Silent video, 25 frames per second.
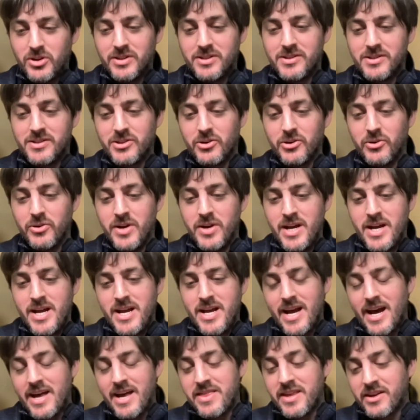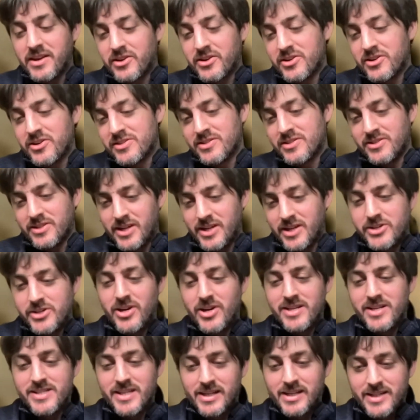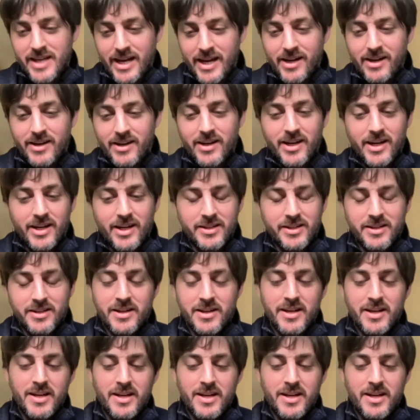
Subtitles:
And so I think there's interesting data on,